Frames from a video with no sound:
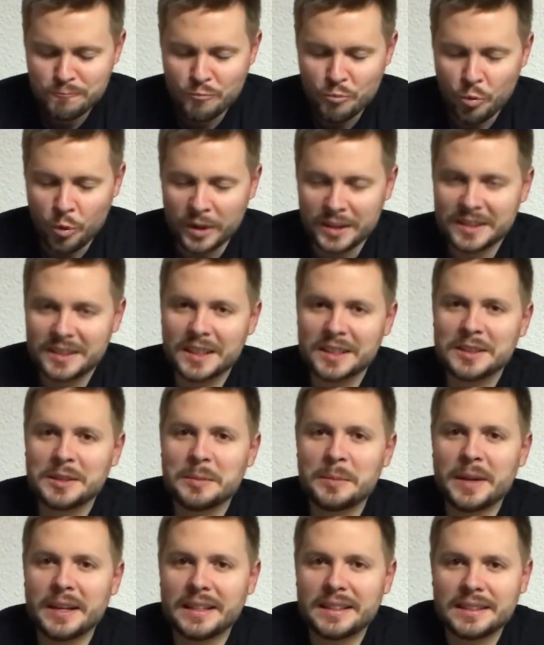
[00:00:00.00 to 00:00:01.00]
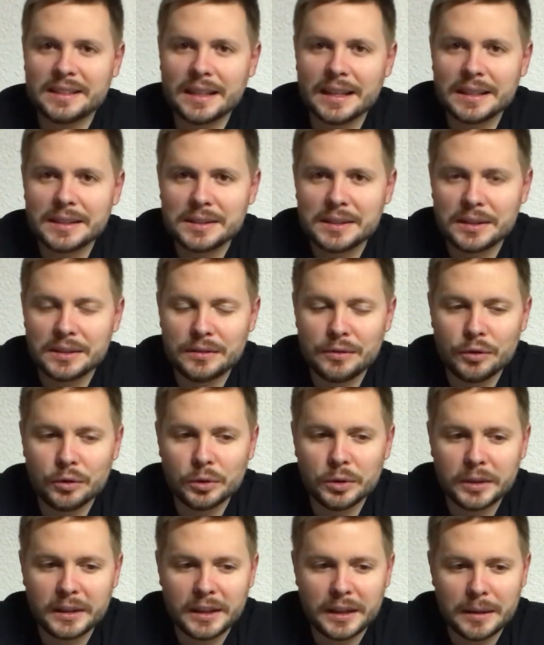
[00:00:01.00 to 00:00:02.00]
What doesn't make sense is if you
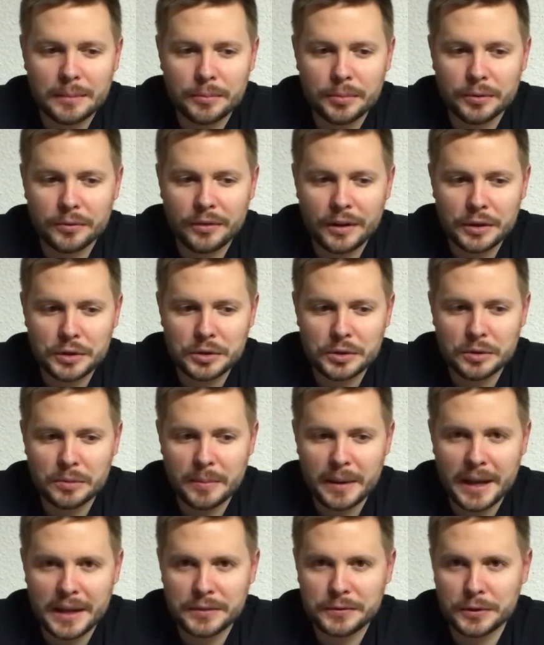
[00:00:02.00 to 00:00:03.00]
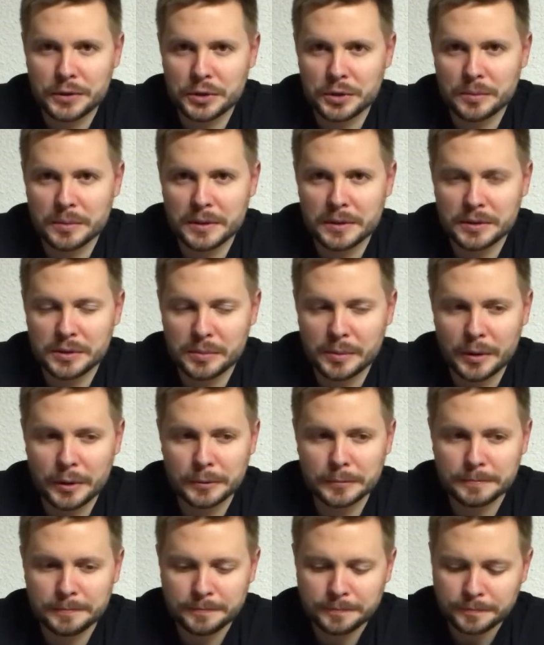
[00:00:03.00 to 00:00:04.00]
look at a professional bass fisherman's boat,
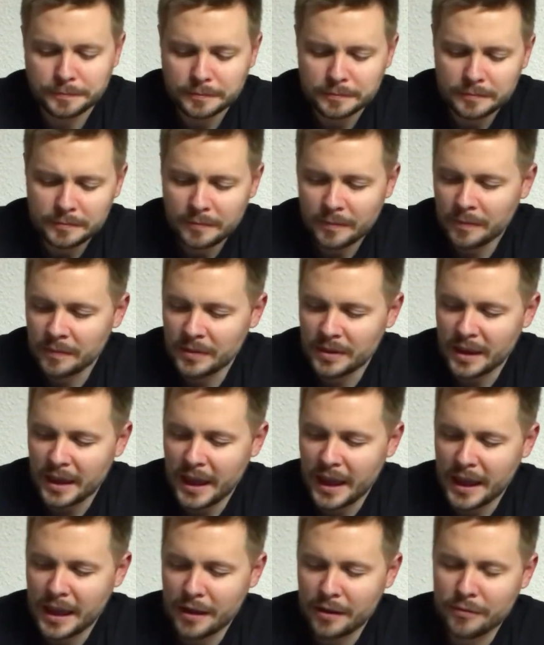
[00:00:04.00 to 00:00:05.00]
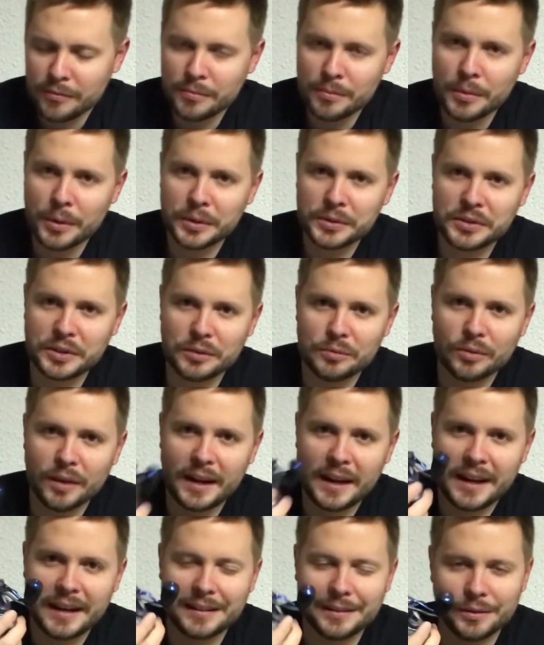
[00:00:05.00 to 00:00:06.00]
they have mostly
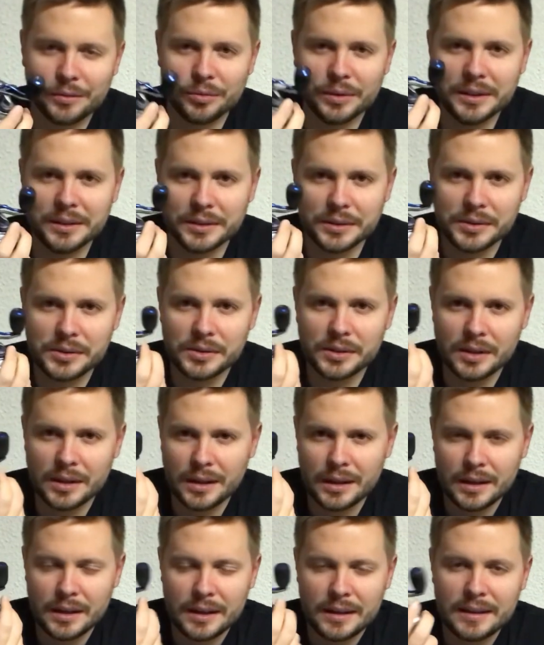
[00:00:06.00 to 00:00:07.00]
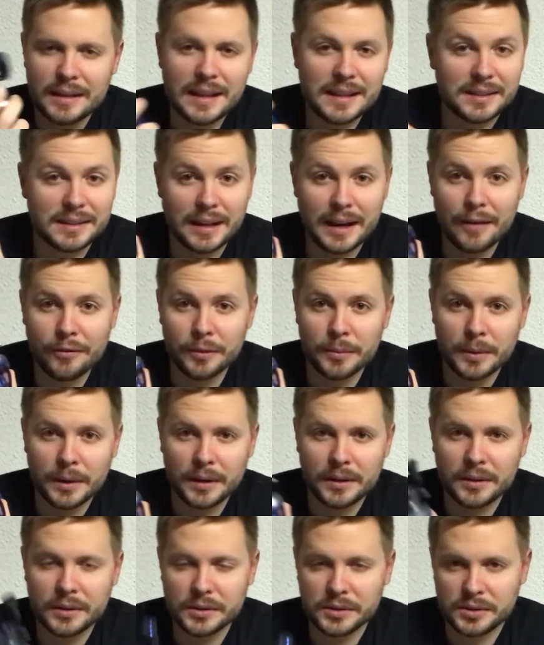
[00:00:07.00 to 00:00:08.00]
right-handed reels. And that's not everybody.
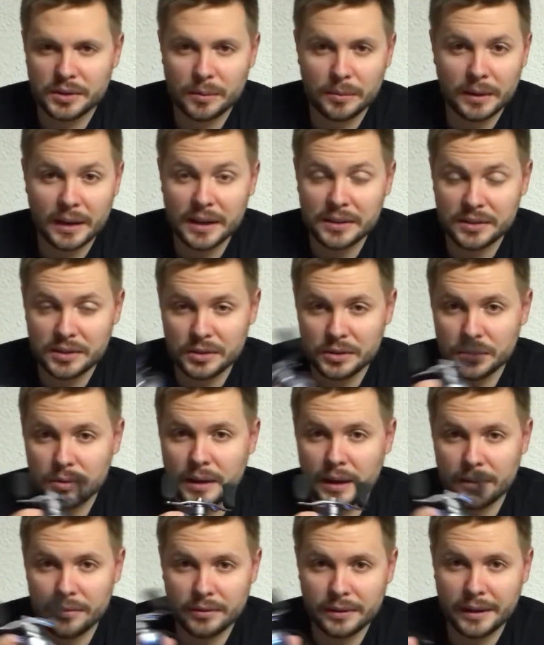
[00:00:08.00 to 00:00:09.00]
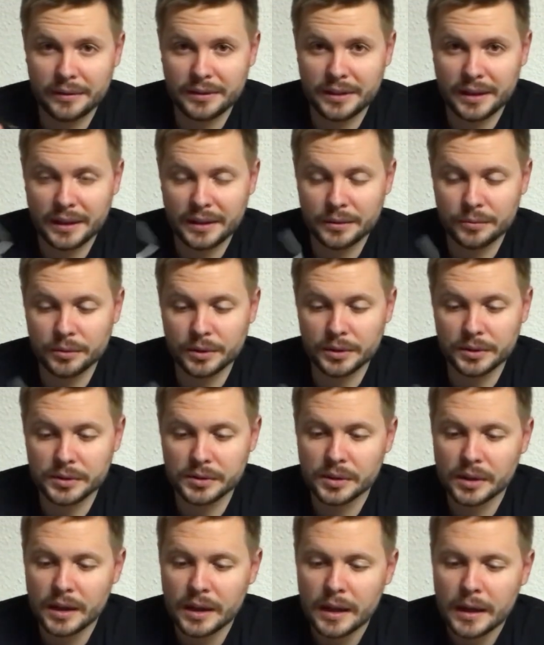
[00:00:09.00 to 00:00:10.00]
There's some guys that do have left-handed reels.
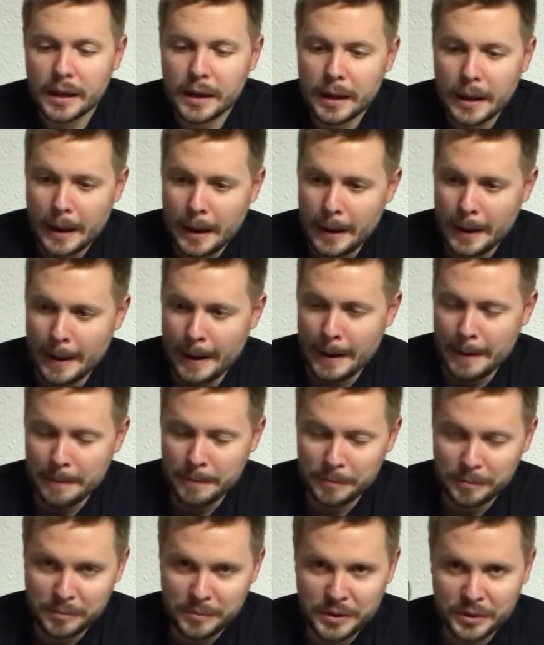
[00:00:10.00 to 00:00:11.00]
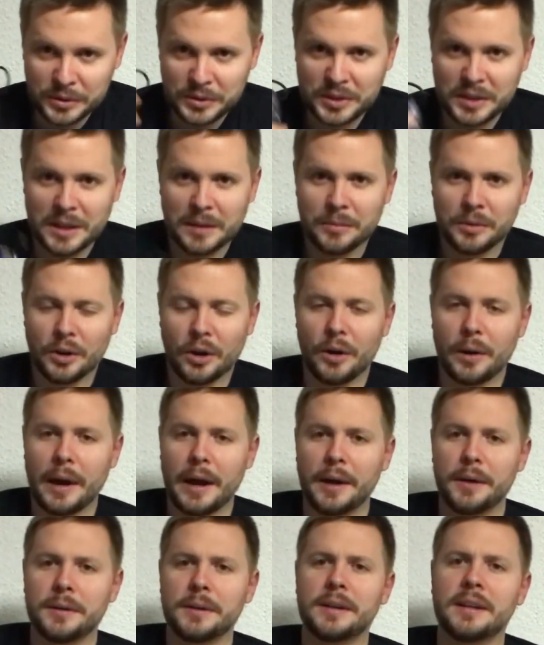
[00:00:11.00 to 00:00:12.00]
You'll see them go
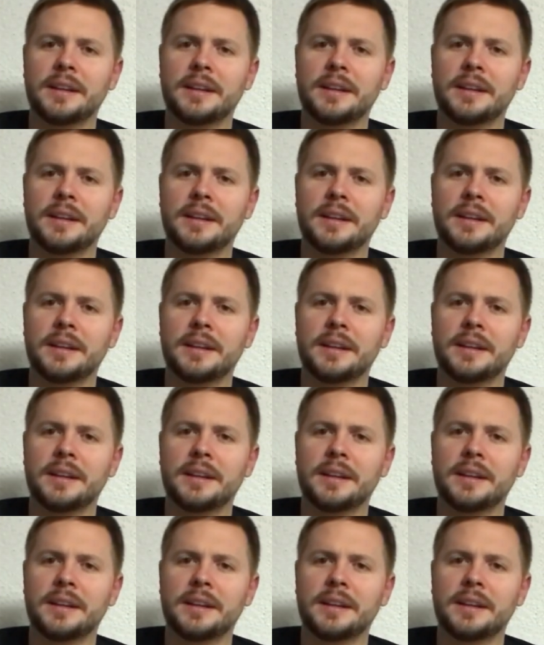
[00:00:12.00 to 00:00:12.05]
out,